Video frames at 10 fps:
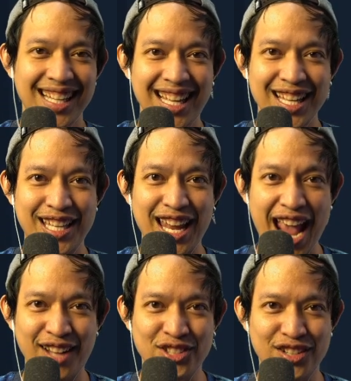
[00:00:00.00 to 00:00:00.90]
can
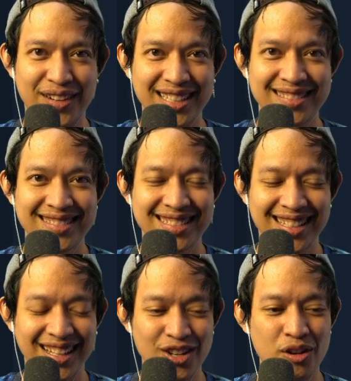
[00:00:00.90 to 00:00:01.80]
answer it.
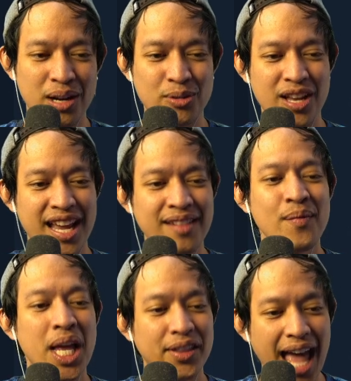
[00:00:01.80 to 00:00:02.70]
You know what I'm saying?
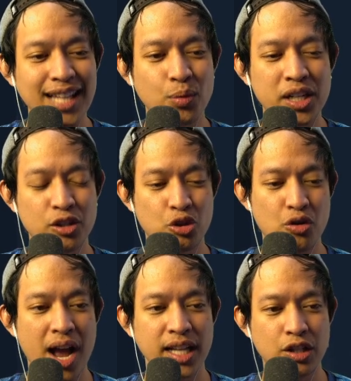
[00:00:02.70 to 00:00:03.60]
That's what it's
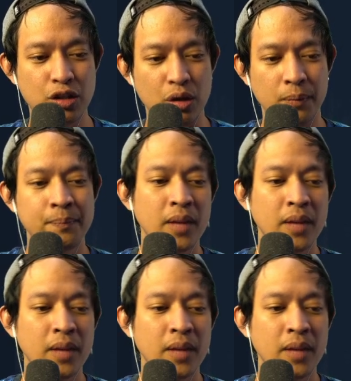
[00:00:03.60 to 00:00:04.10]
trying to do.